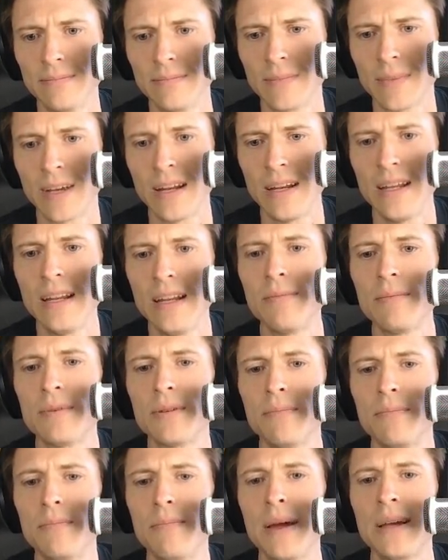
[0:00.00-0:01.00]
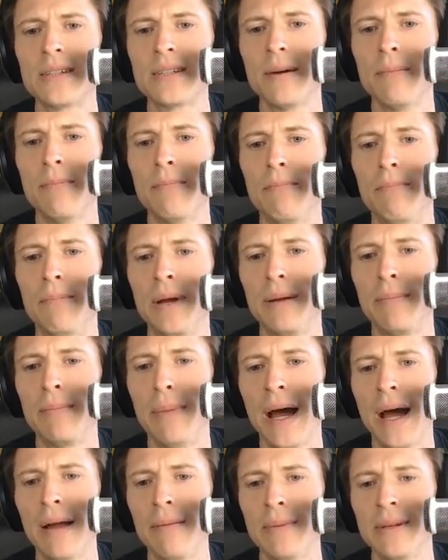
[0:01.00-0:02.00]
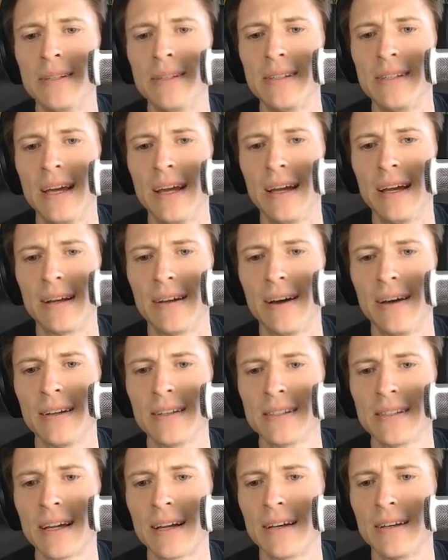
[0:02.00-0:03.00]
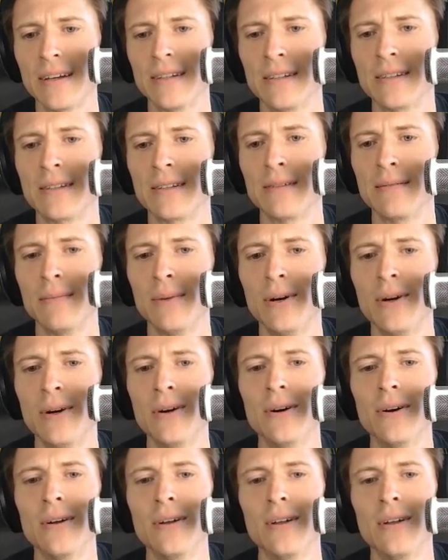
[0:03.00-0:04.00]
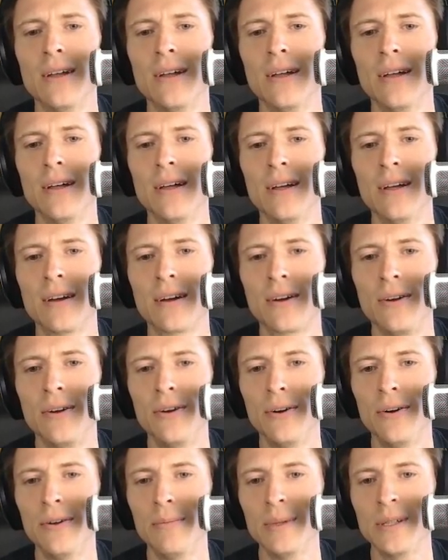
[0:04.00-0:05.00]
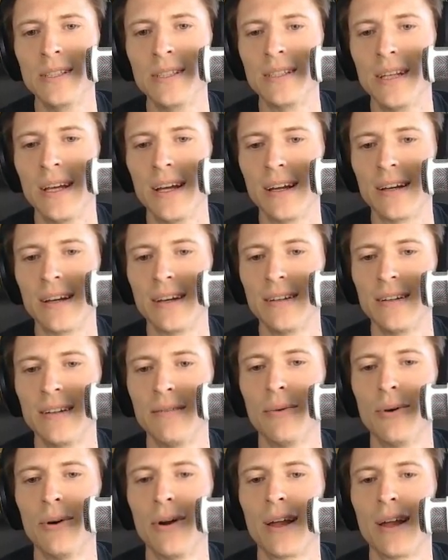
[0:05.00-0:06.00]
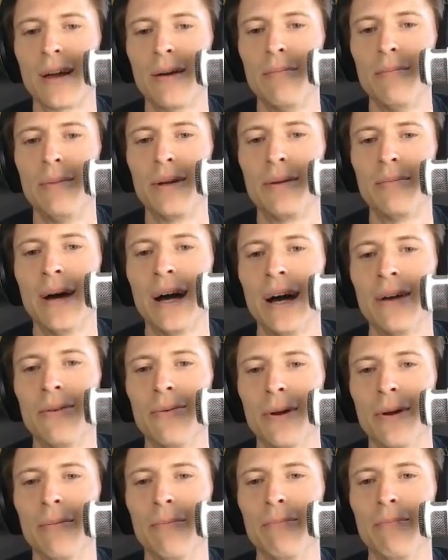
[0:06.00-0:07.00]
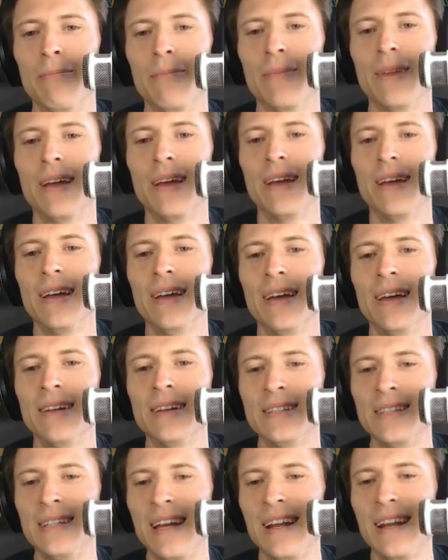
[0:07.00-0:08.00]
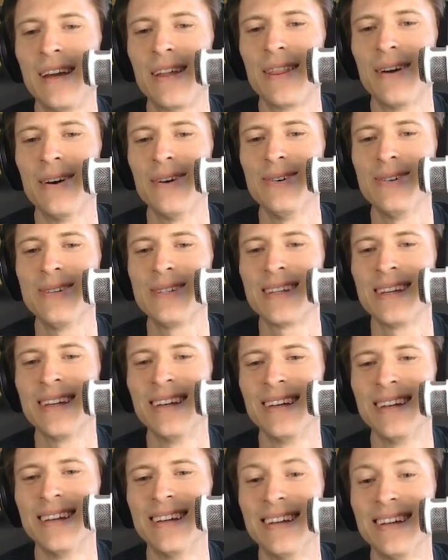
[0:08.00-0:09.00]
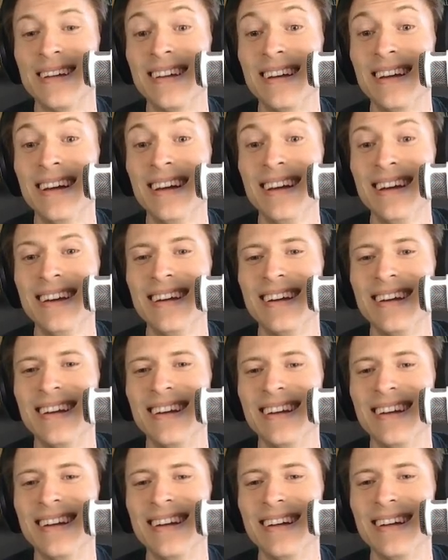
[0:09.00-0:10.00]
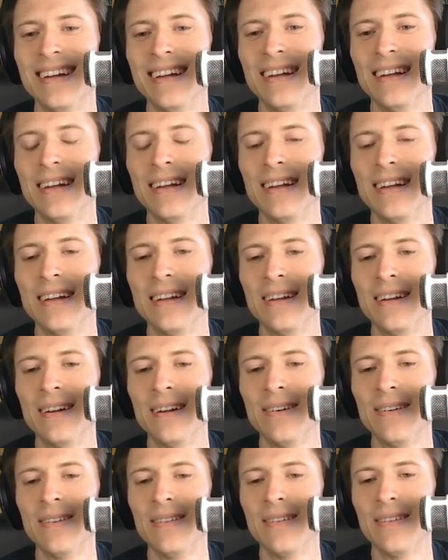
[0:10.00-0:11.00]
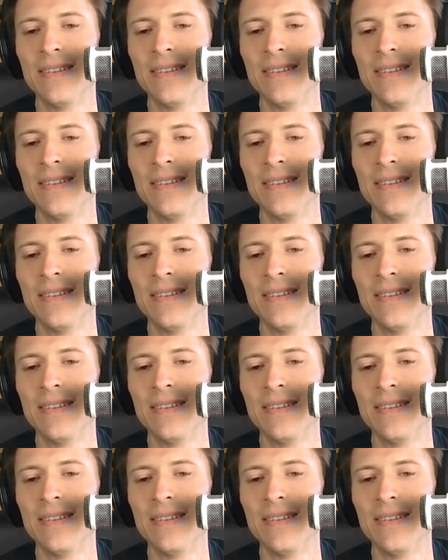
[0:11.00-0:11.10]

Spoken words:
I need him to make some big bad mistake. Not as like a small good mistake. More like a big bad one. See any of those? Huh? No?